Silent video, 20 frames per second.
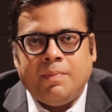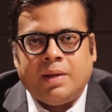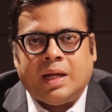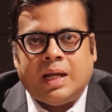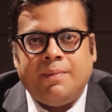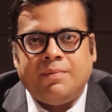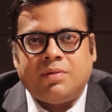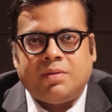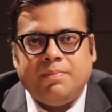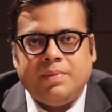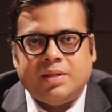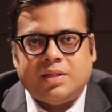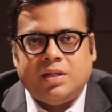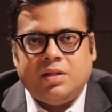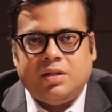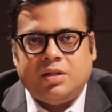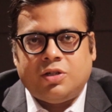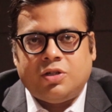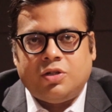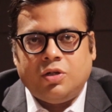becomes
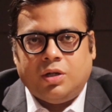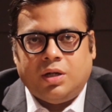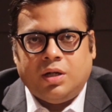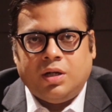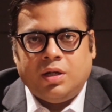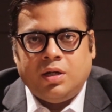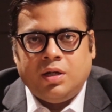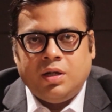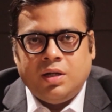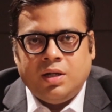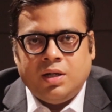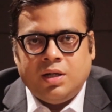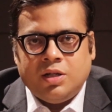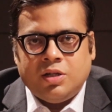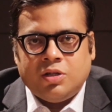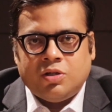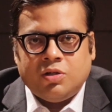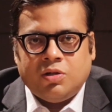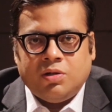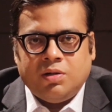misunderstood.
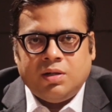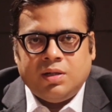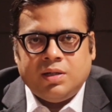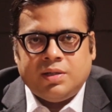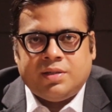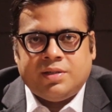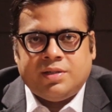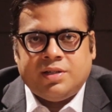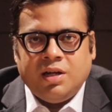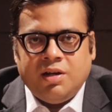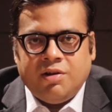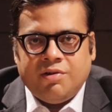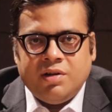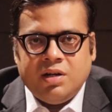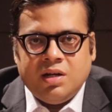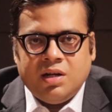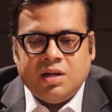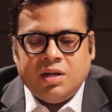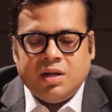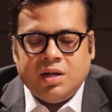So,
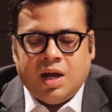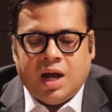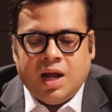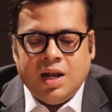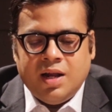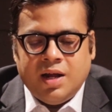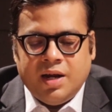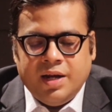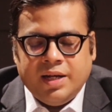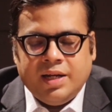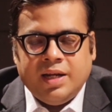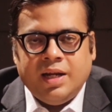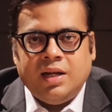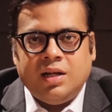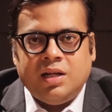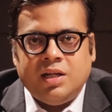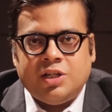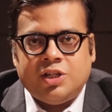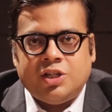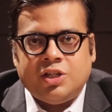children are learning
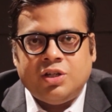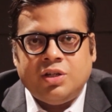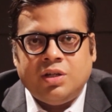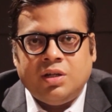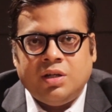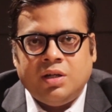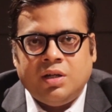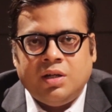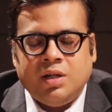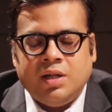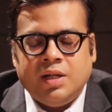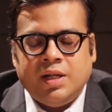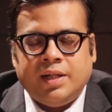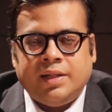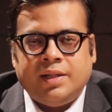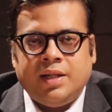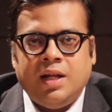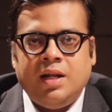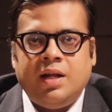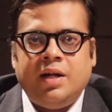English.
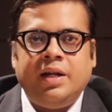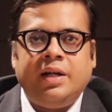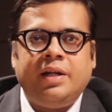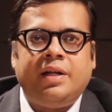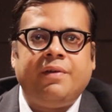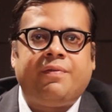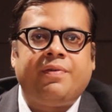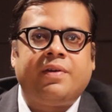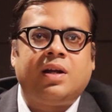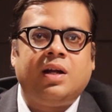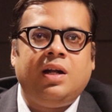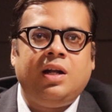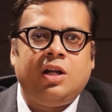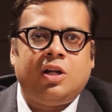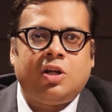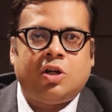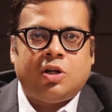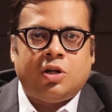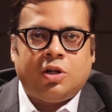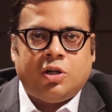They're learning
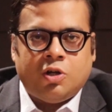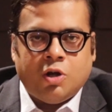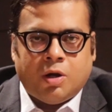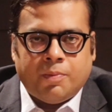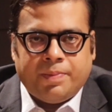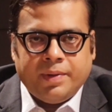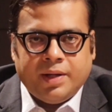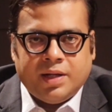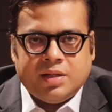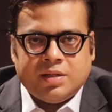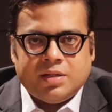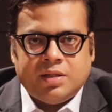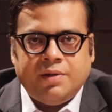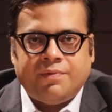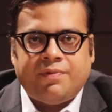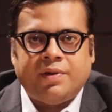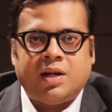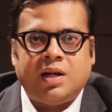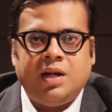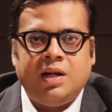difficult topics,
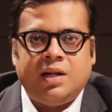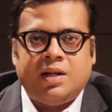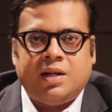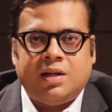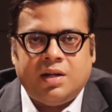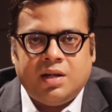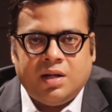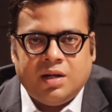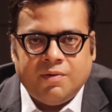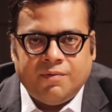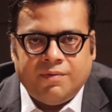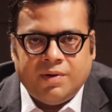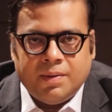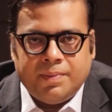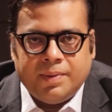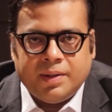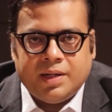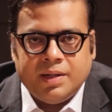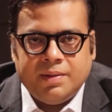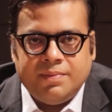difficult
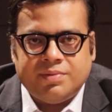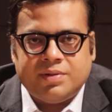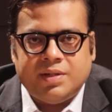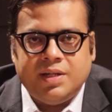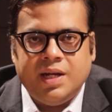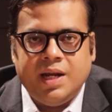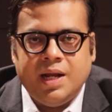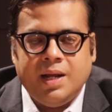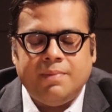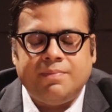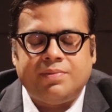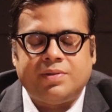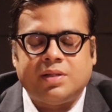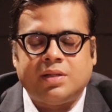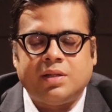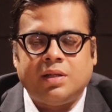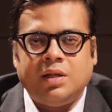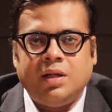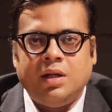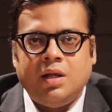verbatims,
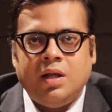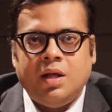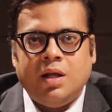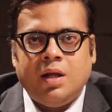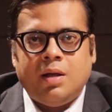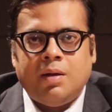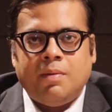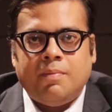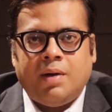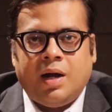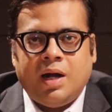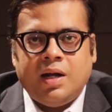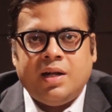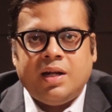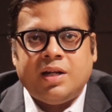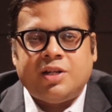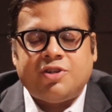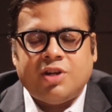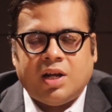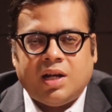names. But
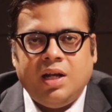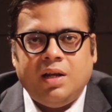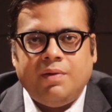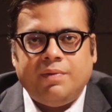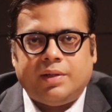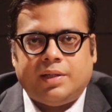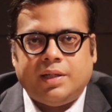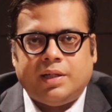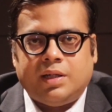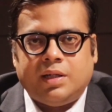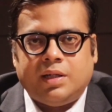they're struggling with